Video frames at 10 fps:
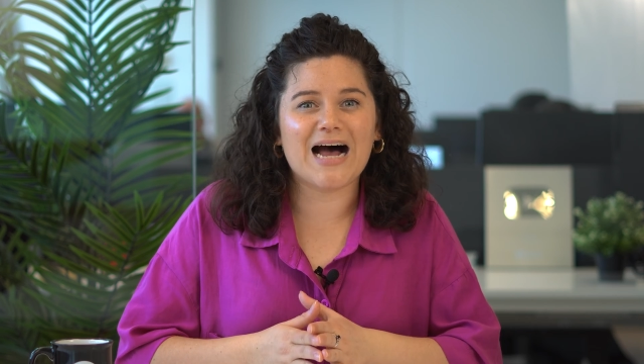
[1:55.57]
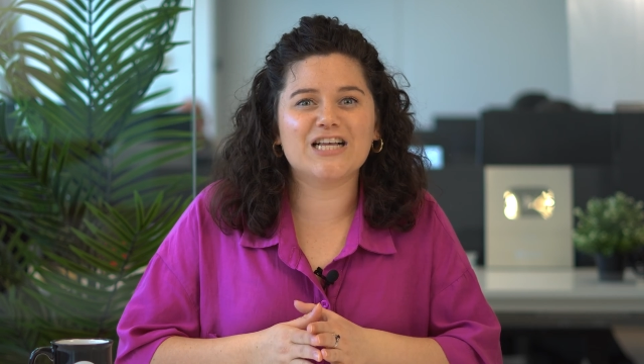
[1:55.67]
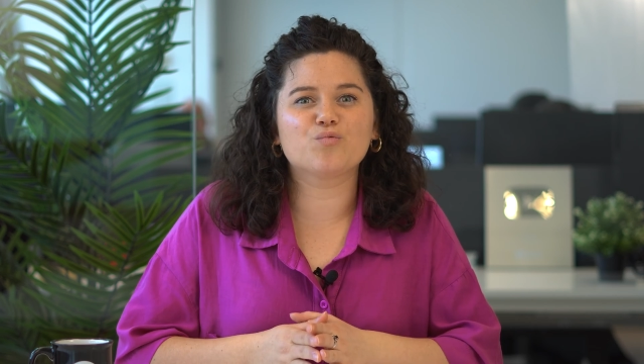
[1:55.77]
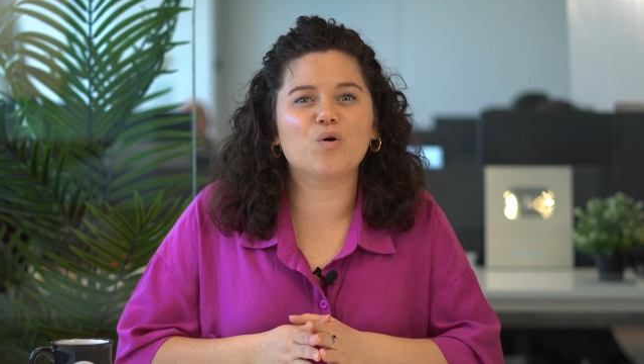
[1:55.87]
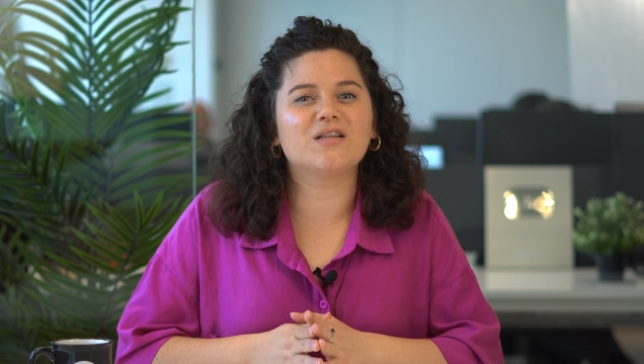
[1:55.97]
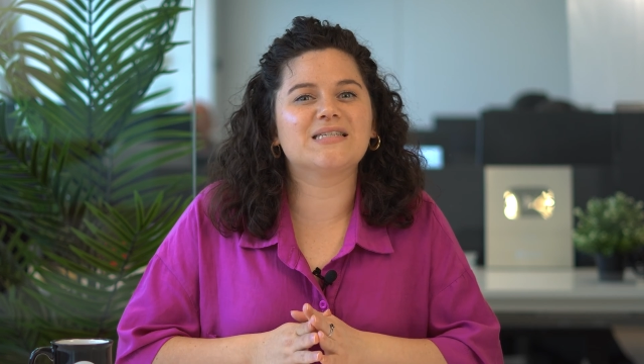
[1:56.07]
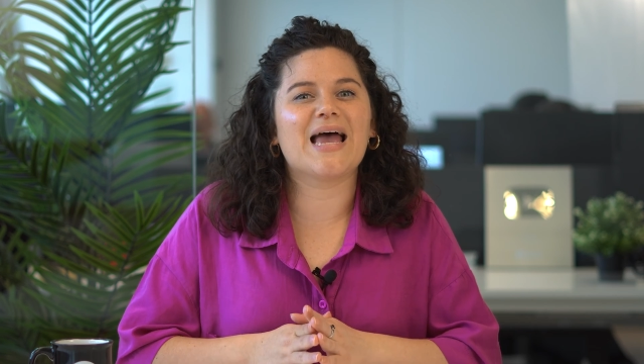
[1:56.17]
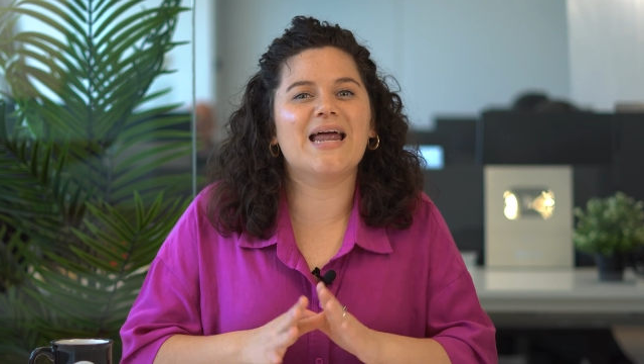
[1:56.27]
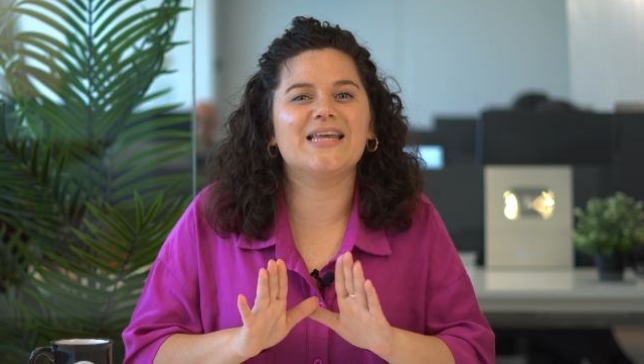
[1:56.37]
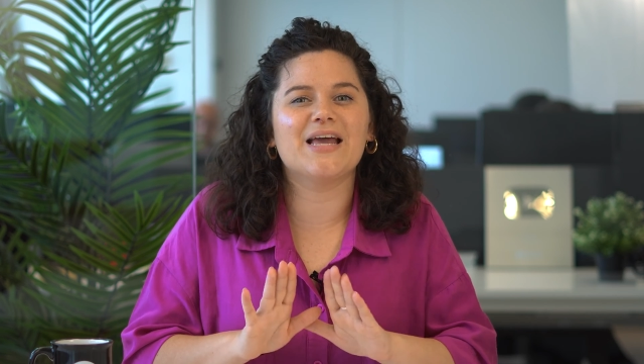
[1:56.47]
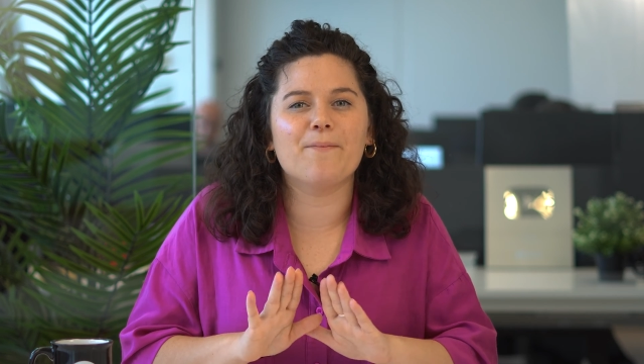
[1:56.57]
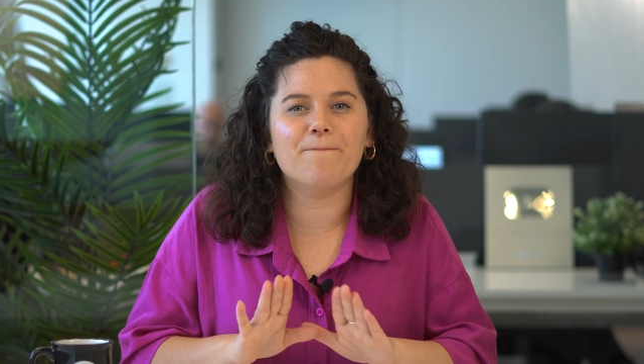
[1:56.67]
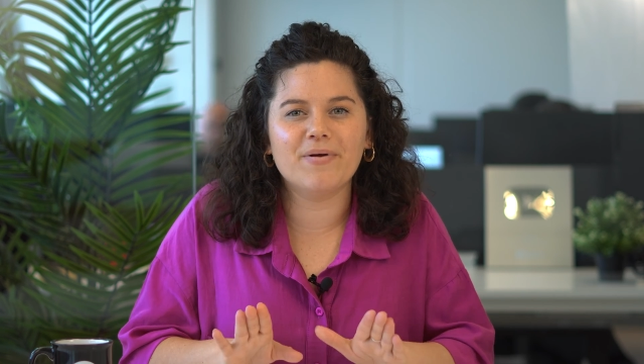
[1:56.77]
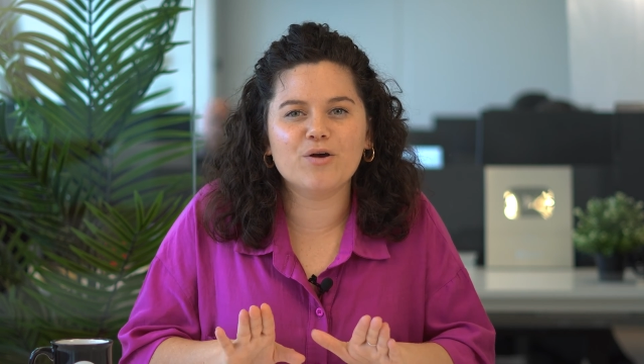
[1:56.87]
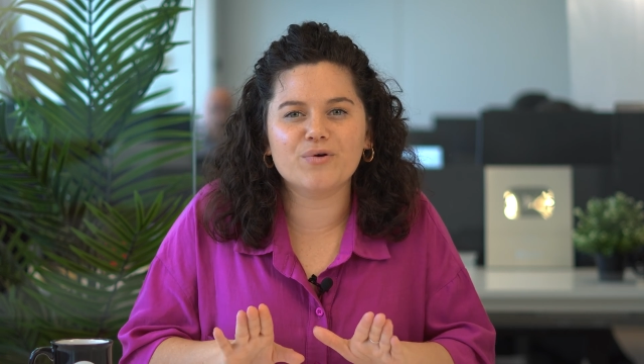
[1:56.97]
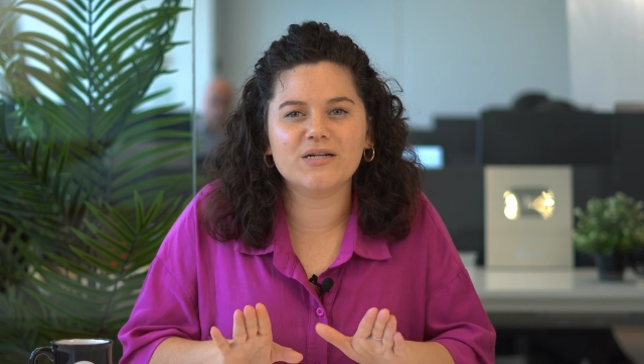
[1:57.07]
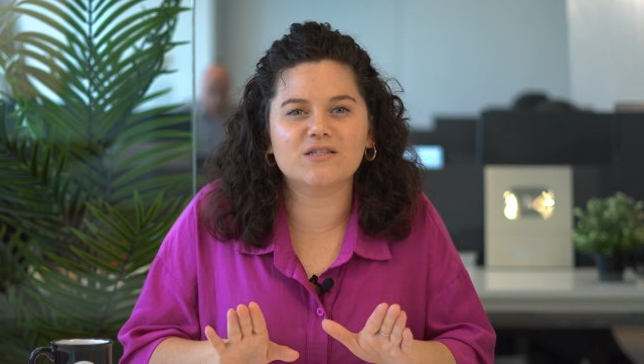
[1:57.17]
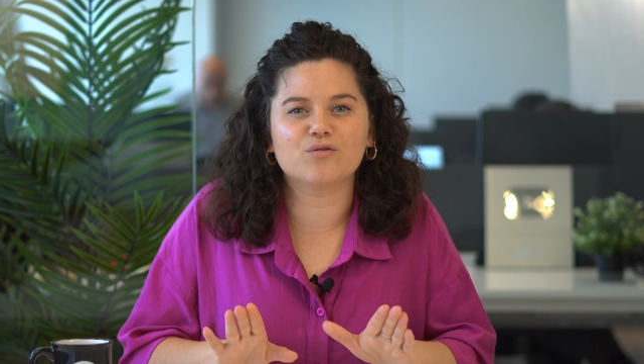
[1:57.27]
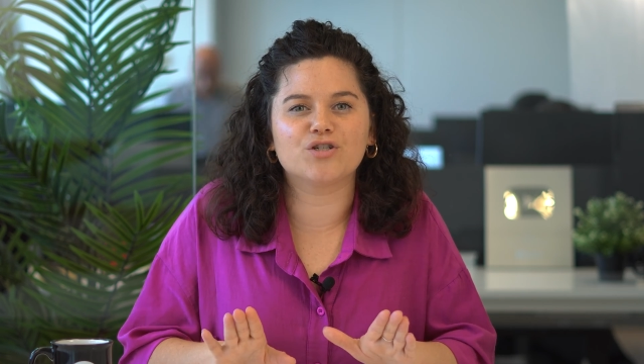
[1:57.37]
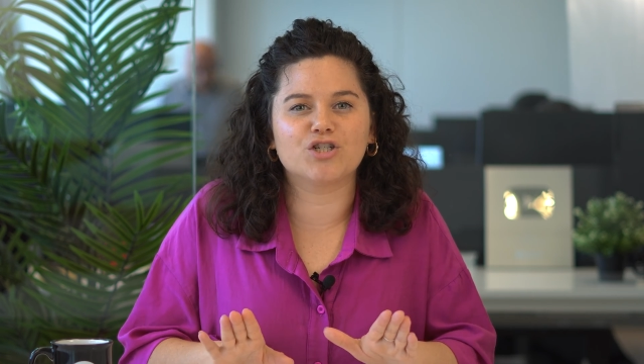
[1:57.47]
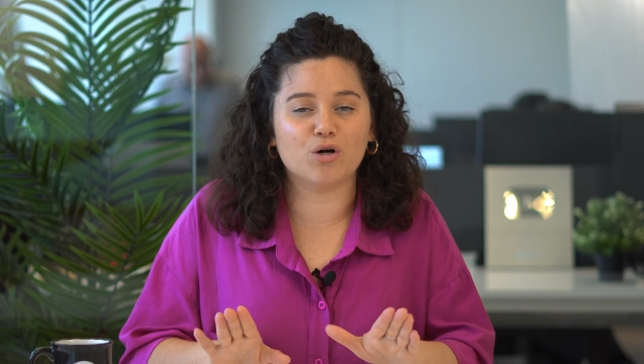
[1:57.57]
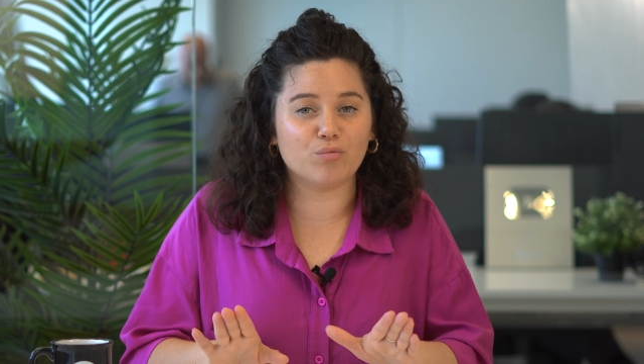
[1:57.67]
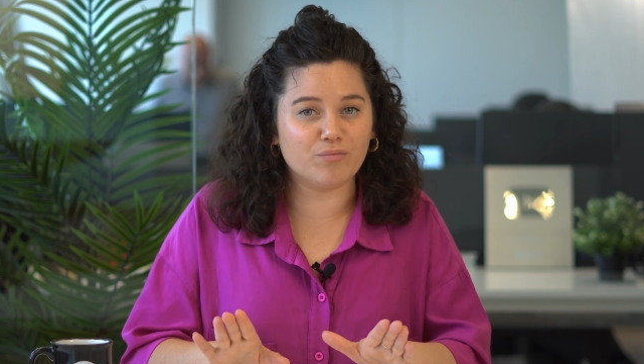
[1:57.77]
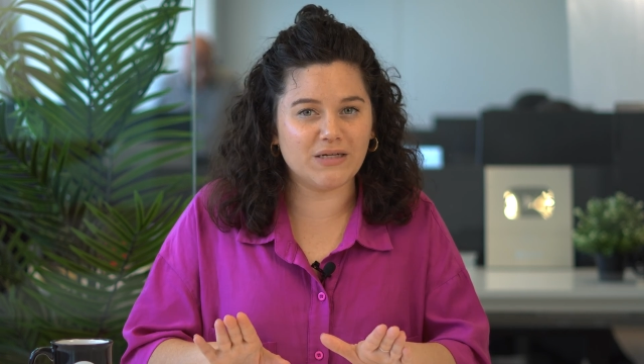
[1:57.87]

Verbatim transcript: as well as any ambiguities or double